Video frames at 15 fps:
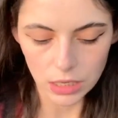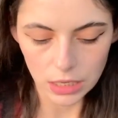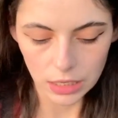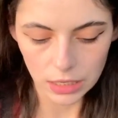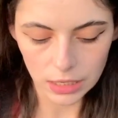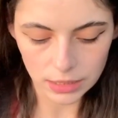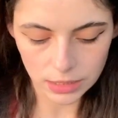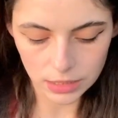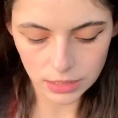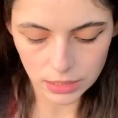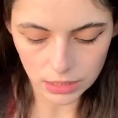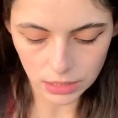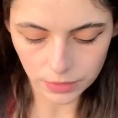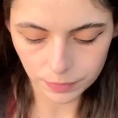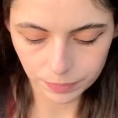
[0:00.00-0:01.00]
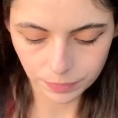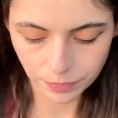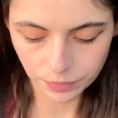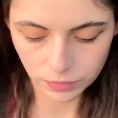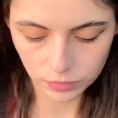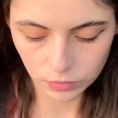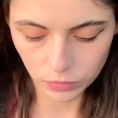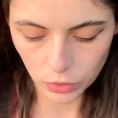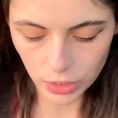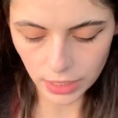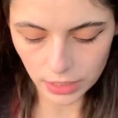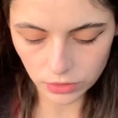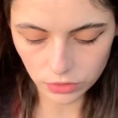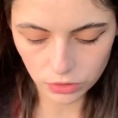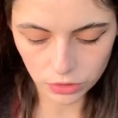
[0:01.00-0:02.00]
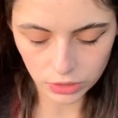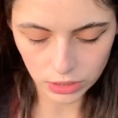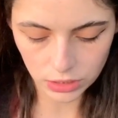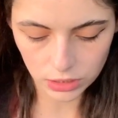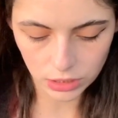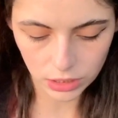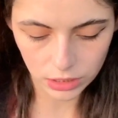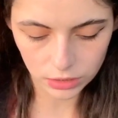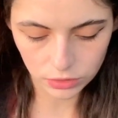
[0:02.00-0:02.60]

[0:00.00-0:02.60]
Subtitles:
Let's see. What else do you need to hear,